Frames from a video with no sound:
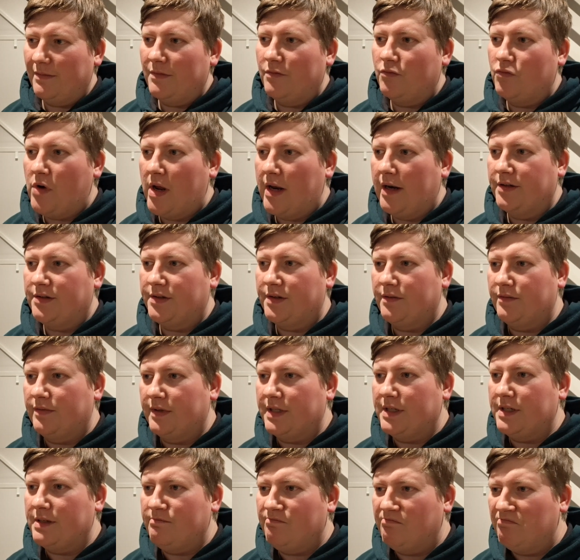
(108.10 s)

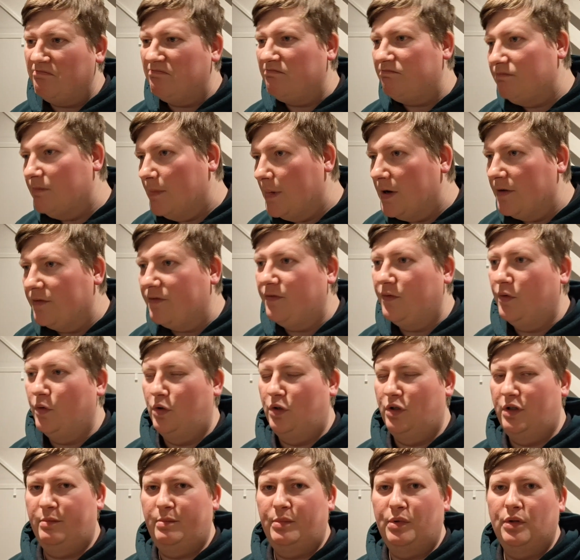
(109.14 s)
relatively
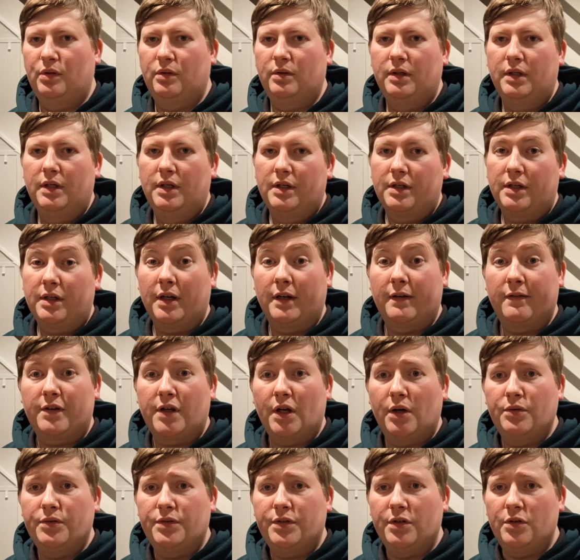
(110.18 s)
affordable kind of
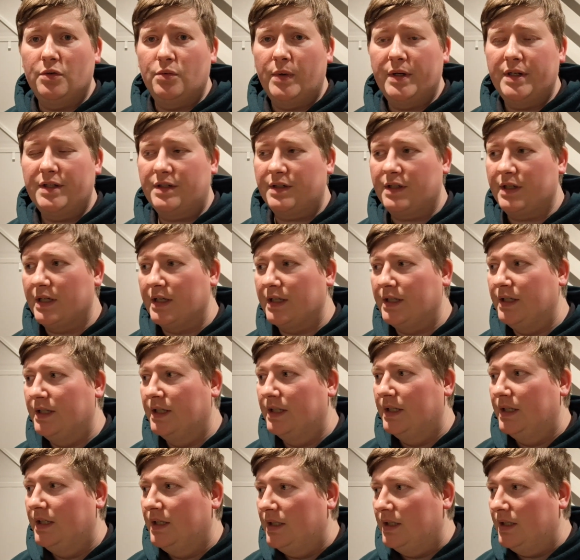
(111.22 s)
go-to whiskey.
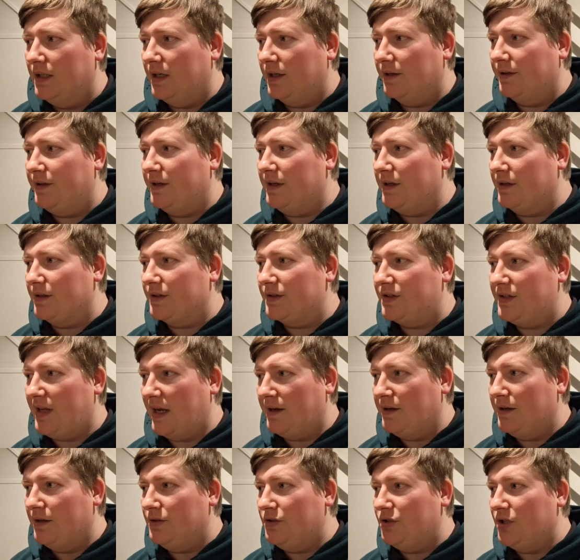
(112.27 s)
I think the
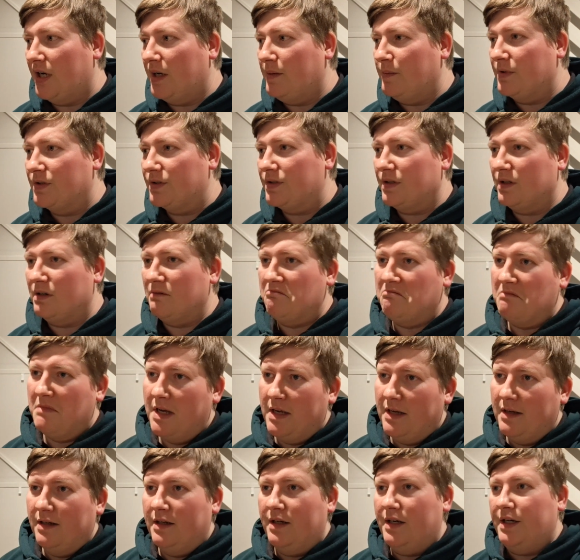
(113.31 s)
standard Jameson
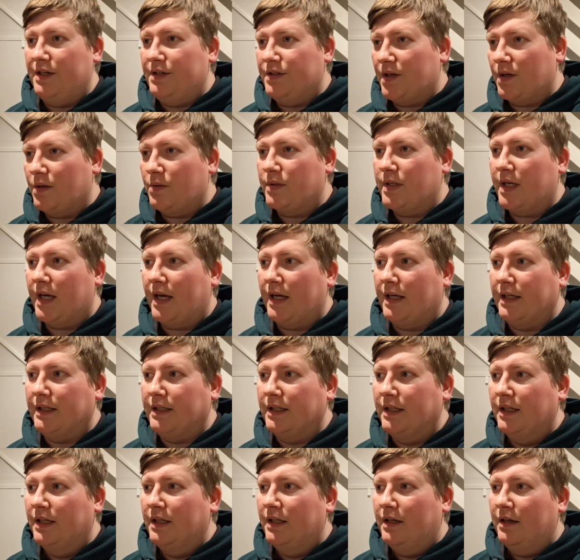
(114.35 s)
is okay.
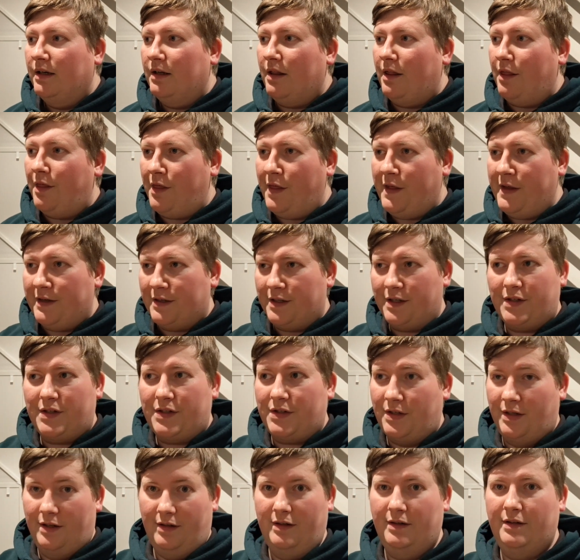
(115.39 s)

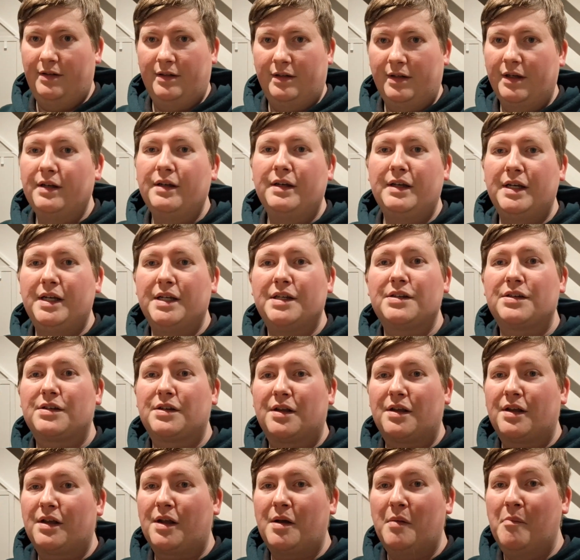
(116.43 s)
This is
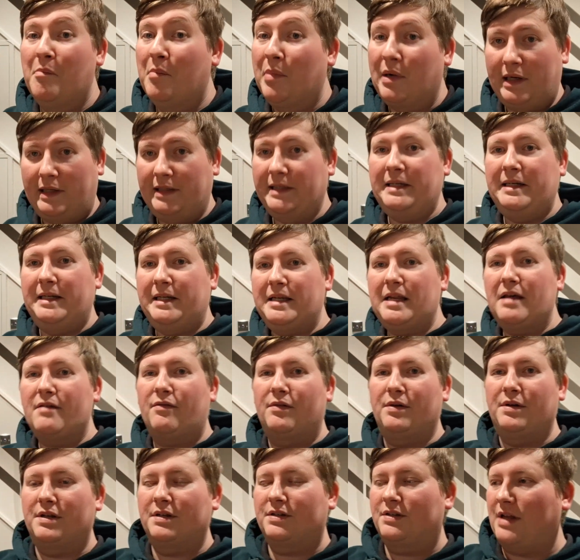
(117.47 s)
completely
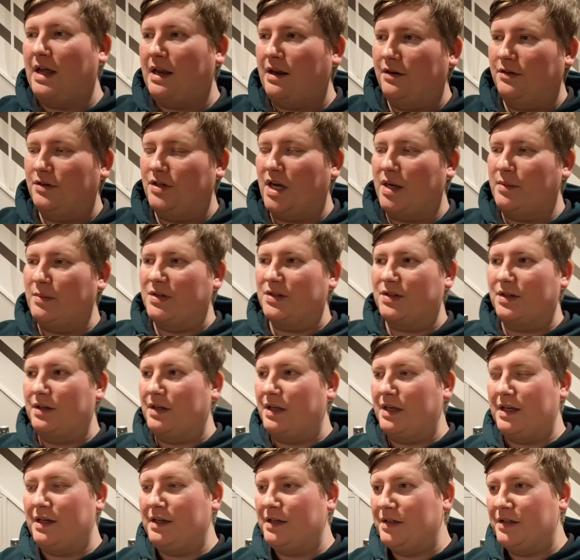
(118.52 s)
different to standard Jameson.
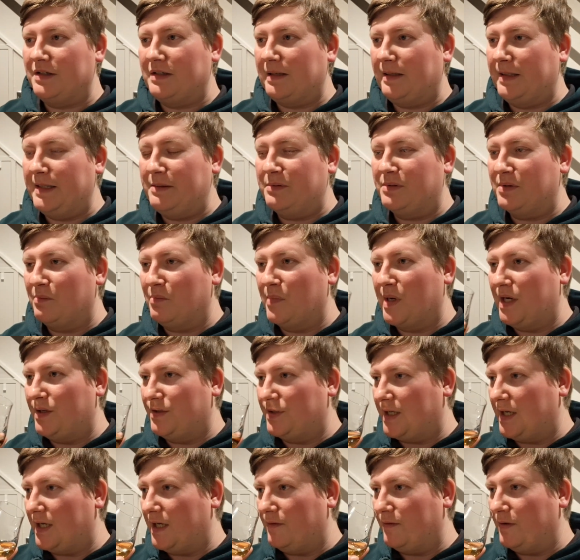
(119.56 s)
It is leaps and bounds
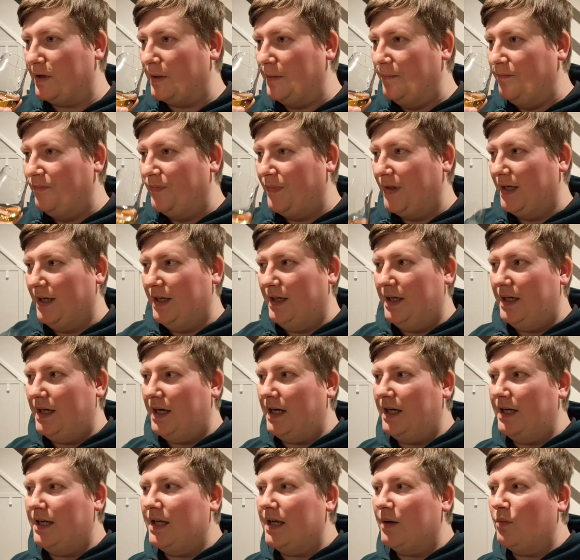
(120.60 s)
ahead of it.
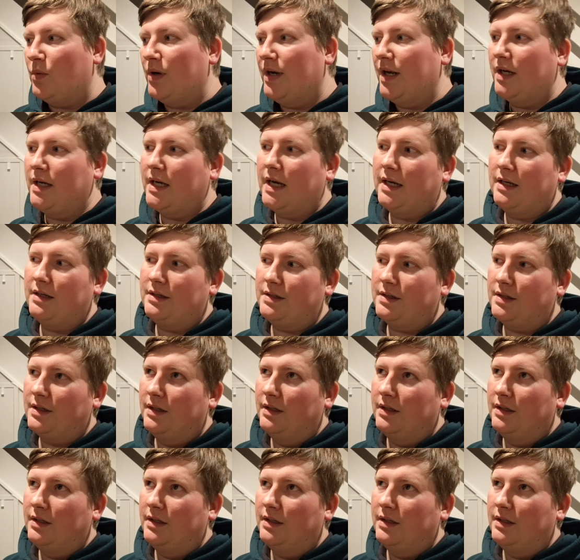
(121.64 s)
And when I had